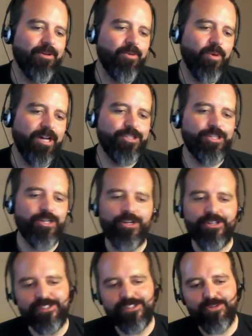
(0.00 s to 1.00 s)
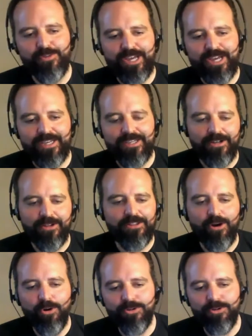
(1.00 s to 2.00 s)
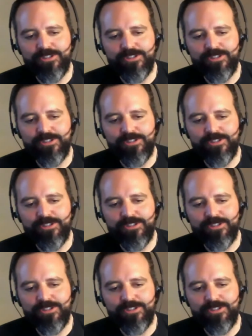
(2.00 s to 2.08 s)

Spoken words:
well, sure, this is the way, the old